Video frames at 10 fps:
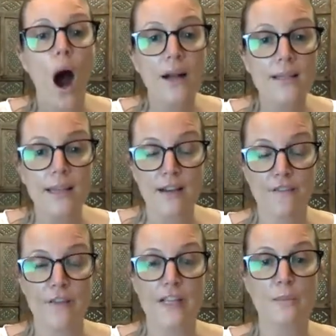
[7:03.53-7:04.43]
Ask
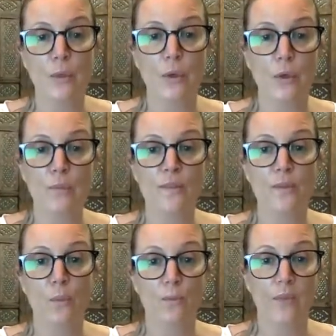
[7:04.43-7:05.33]
in Facebook
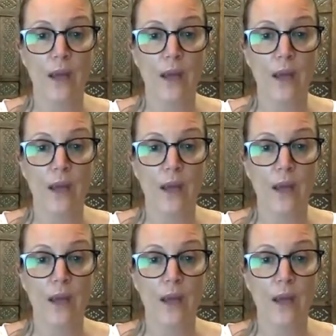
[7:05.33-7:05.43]
groups